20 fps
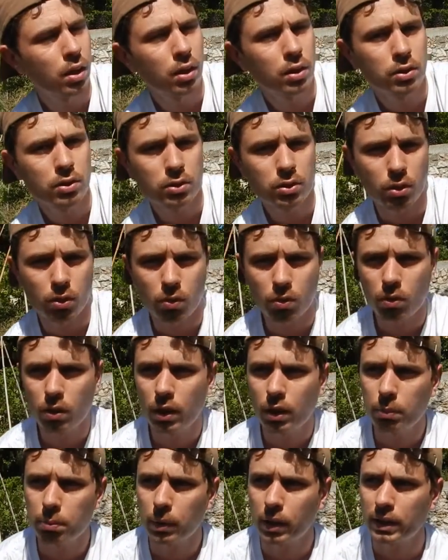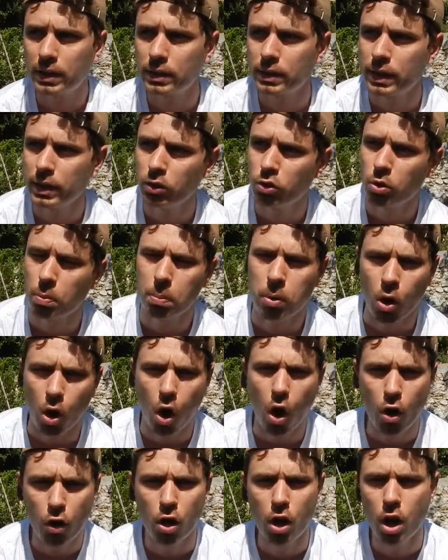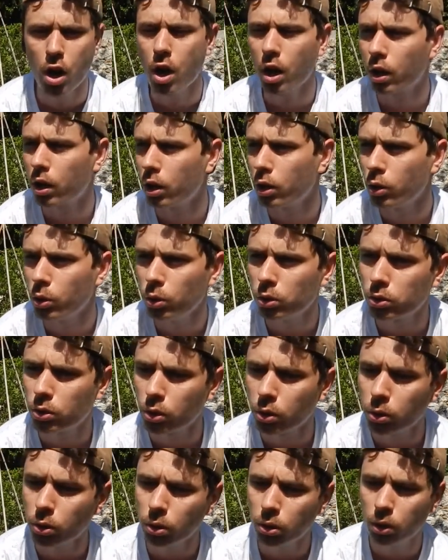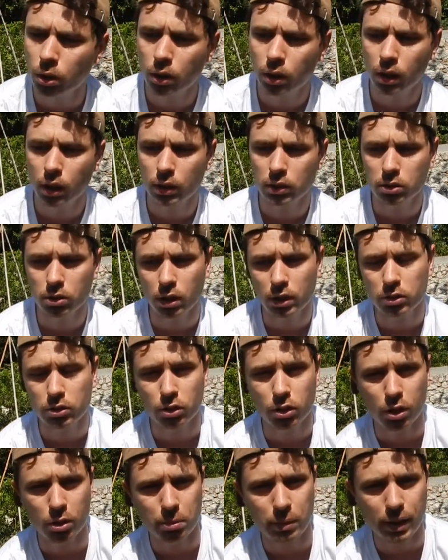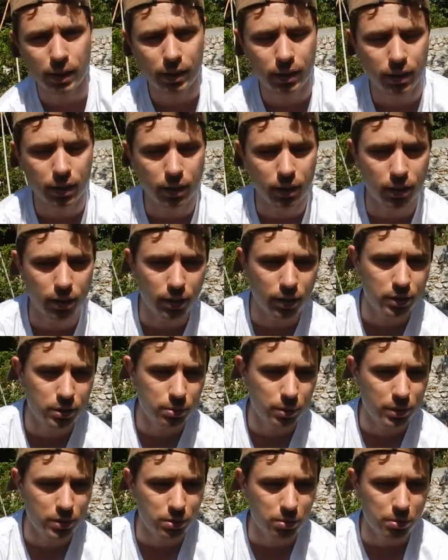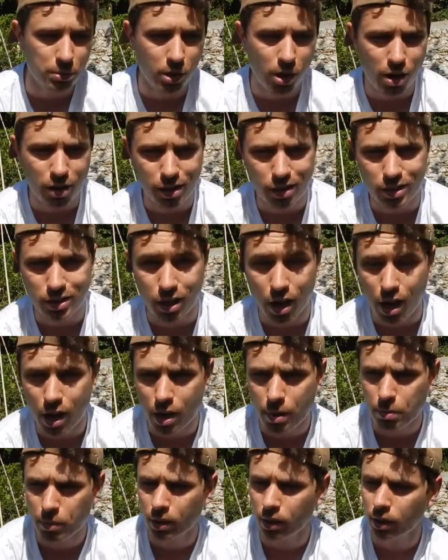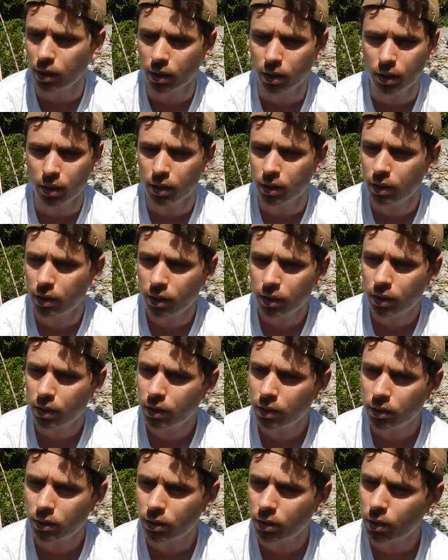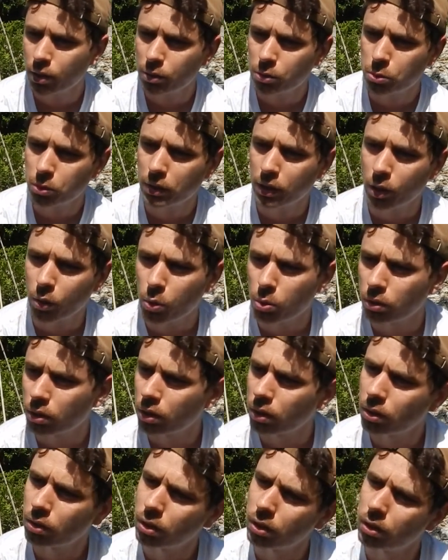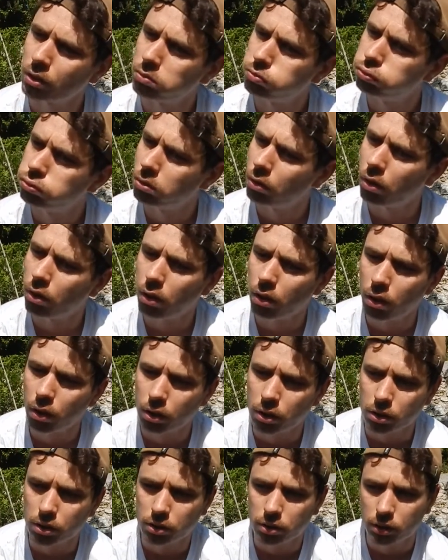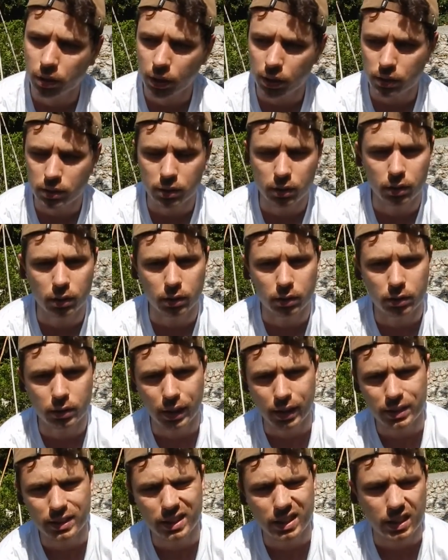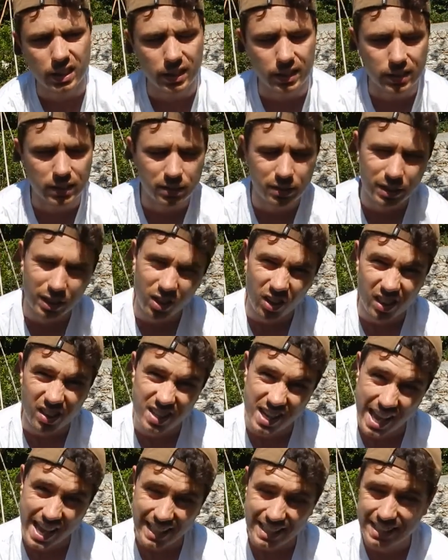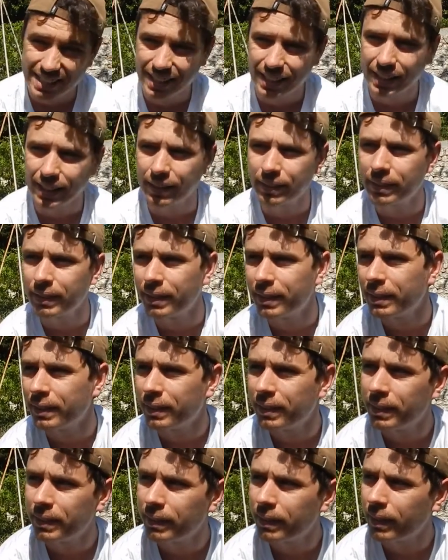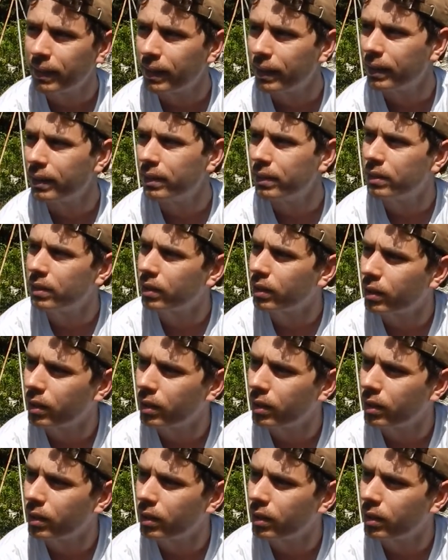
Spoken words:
it's not really my scene to party like I used to. It's nice to go back and spend some partying time, but you know, as we get older, like, whoa, it's taxing. It's kind of taxing. And